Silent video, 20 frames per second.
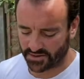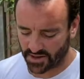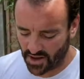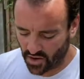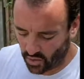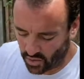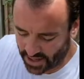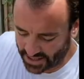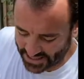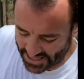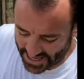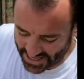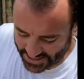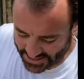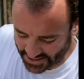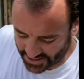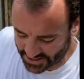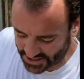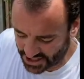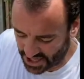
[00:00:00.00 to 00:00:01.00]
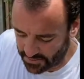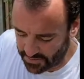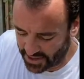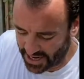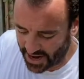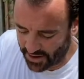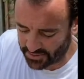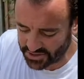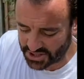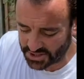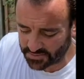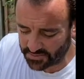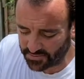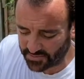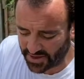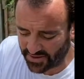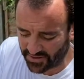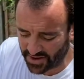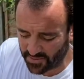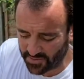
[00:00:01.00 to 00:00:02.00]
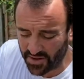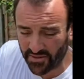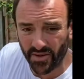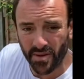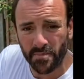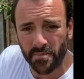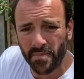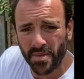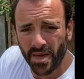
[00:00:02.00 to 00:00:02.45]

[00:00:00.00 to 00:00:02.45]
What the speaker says: All I did to shape it out was just give it a bit of a